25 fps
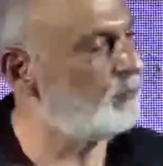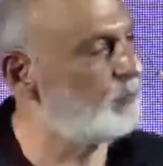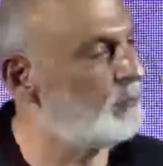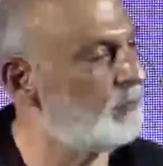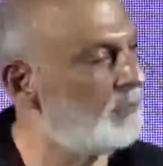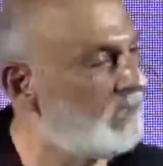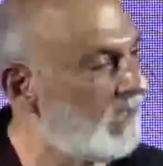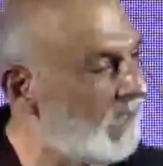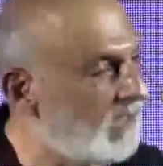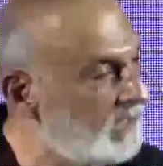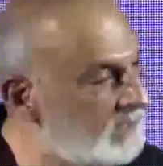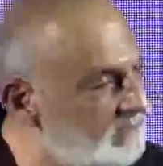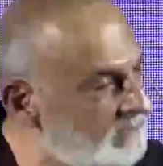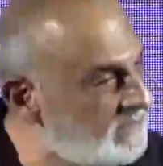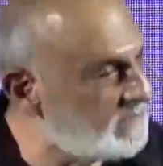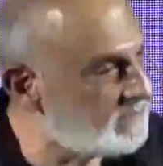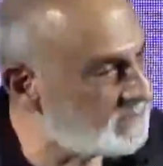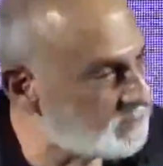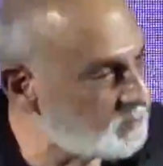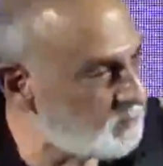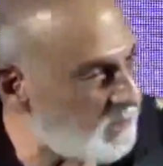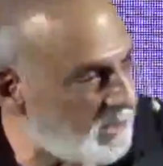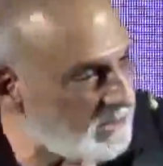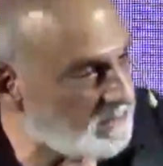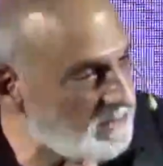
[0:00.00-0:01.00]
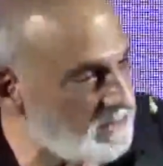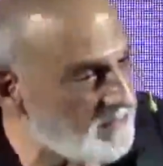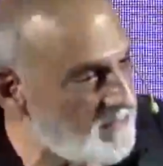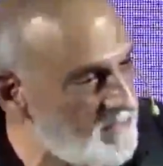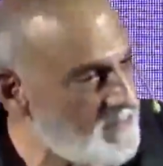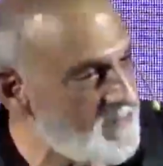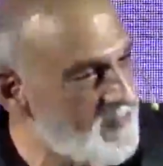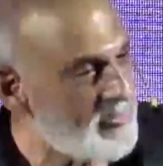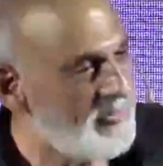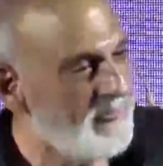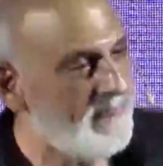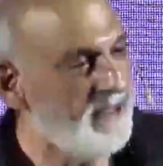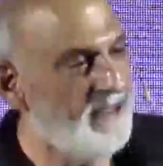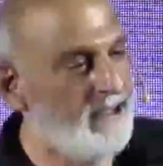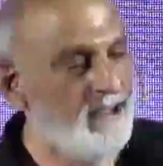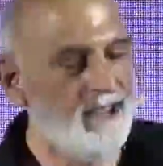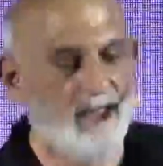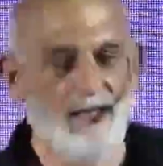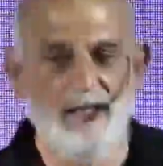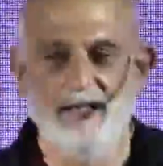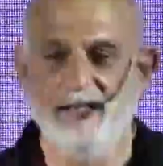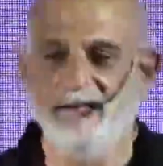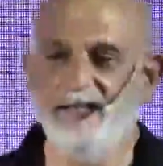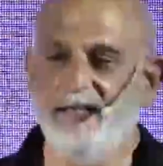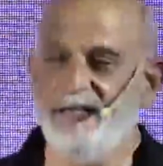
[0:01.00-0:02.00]
will like this one.
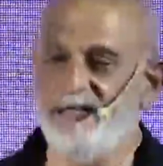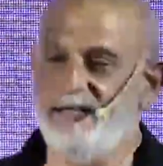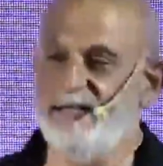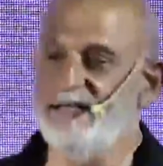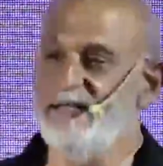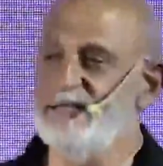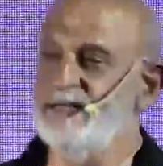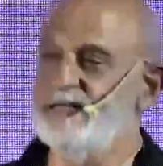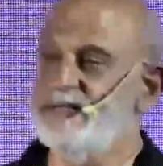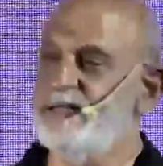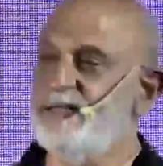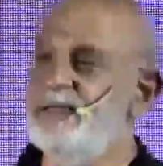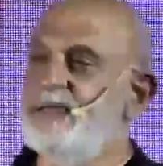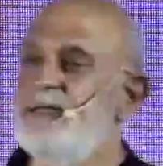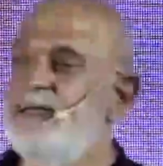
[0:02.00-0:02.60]
This is